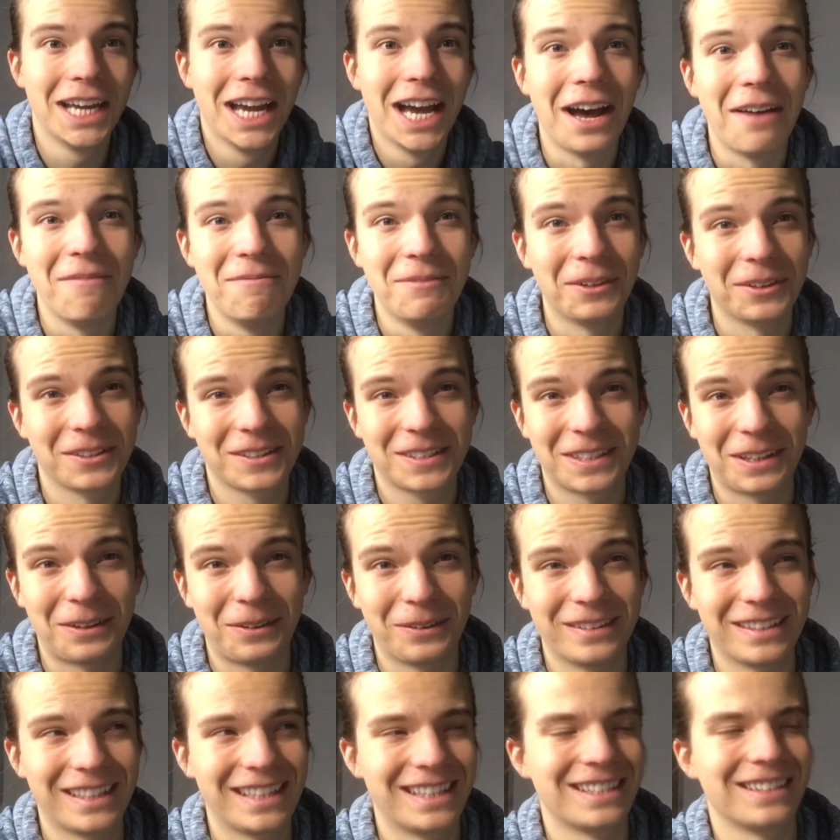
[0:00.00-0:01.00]
I'm not
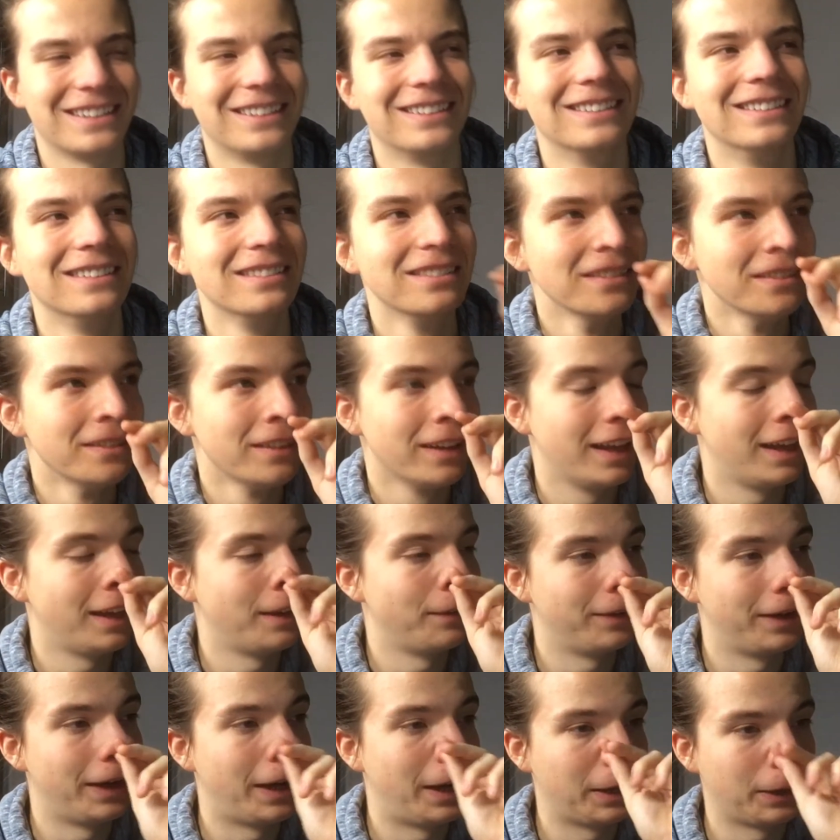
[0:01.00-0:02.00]
salty at all.
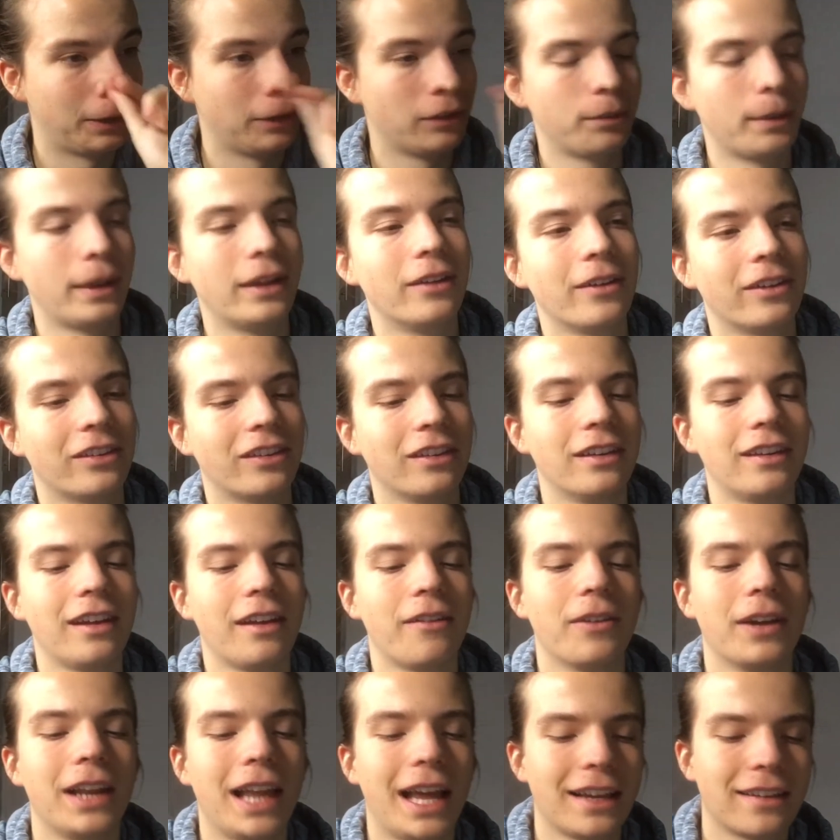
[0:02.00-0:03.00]
Anyway, I'm going to spend the rest of the day
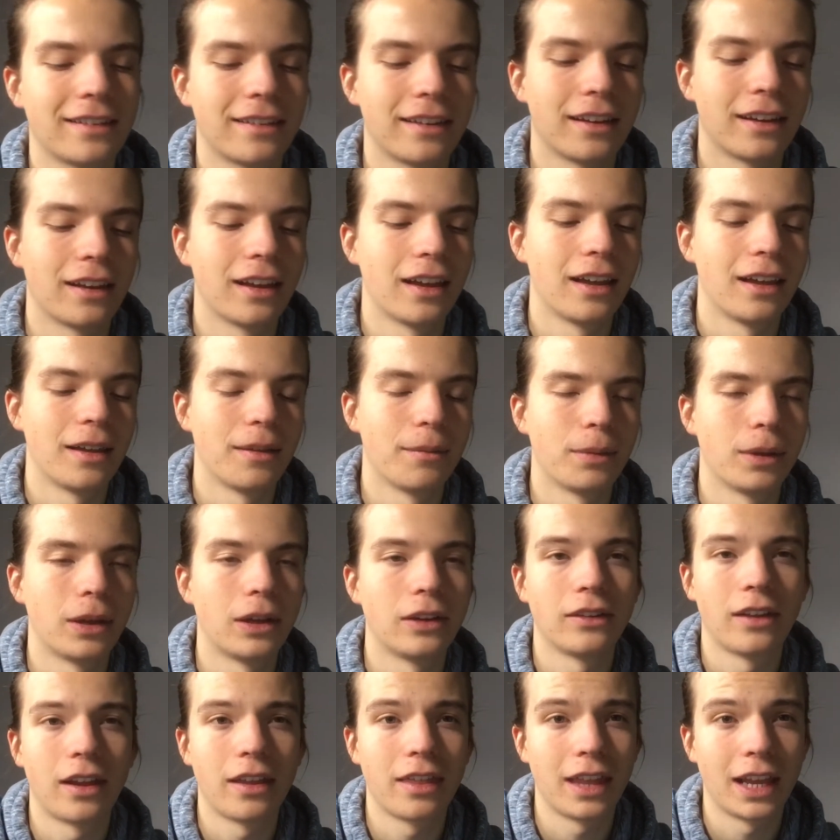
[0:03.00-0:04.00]
relaxing uh,
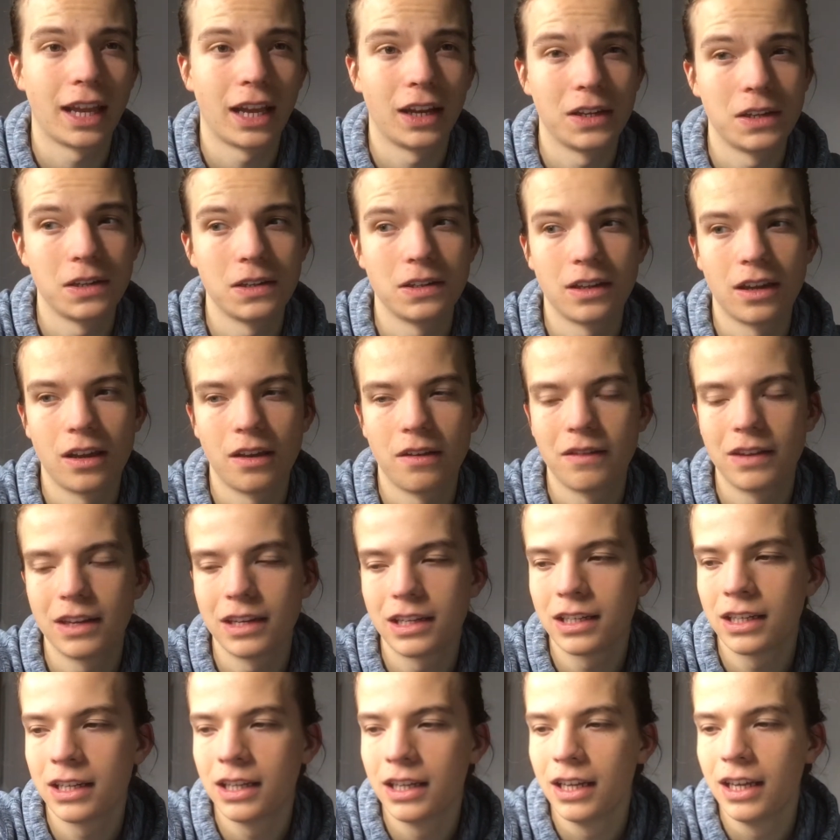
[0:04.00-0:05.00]
because I think I deserve
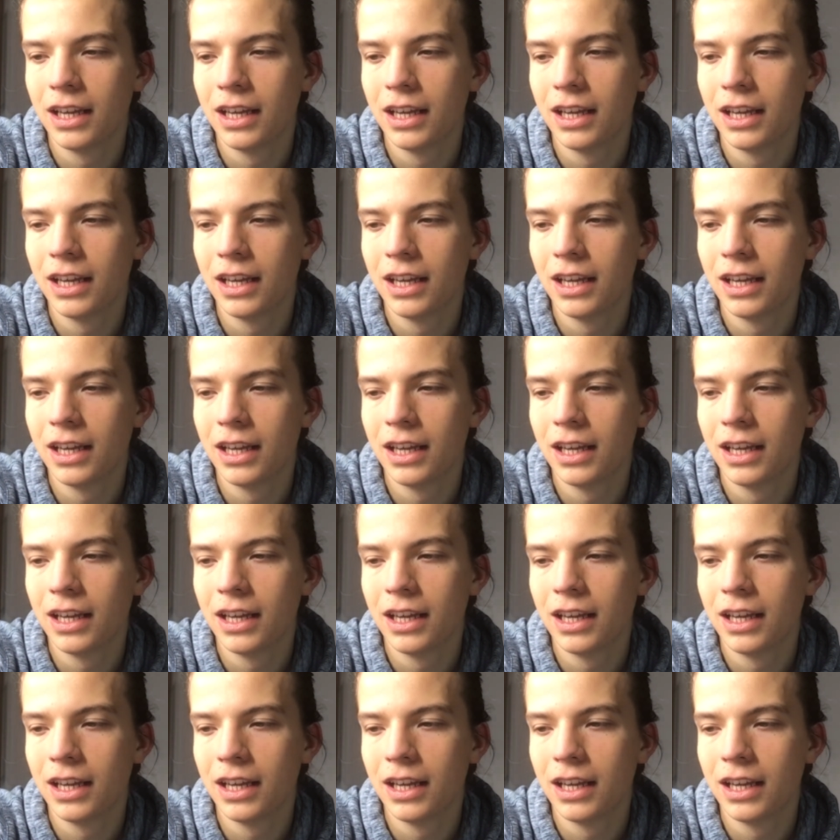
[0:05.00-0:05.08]
it.